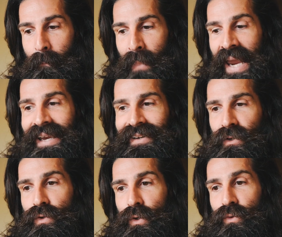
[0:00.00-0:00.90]
paying
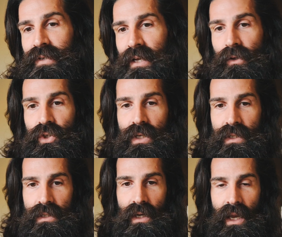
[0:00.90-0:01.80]
due
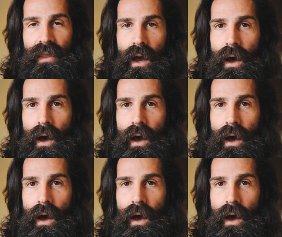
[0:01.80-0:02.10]
diligence in the